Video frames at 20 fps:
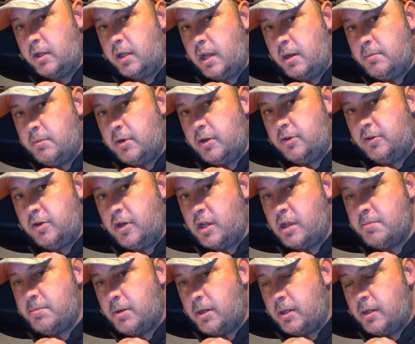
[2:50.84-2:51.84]
the camera in a
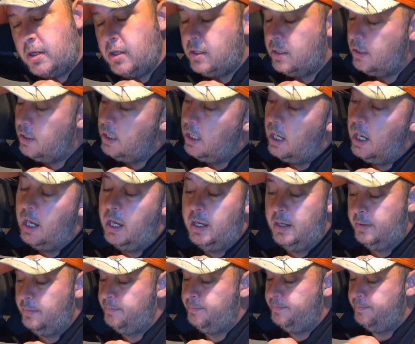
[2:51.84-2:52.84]
shitty spot.
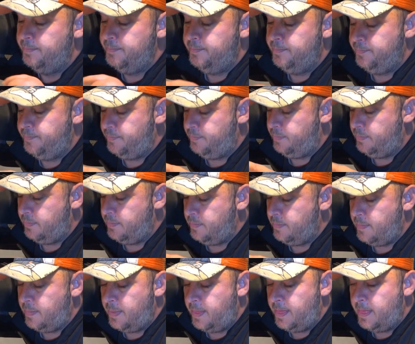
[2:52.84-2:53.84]
Um,
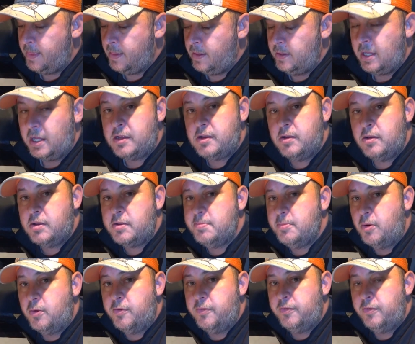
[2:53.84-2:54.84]
that's too
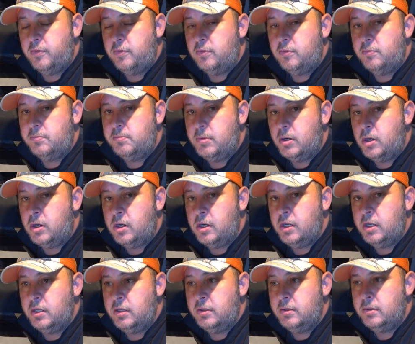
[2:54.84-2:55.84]
small for
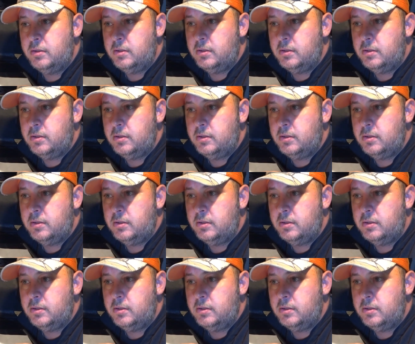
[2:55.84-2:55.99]
my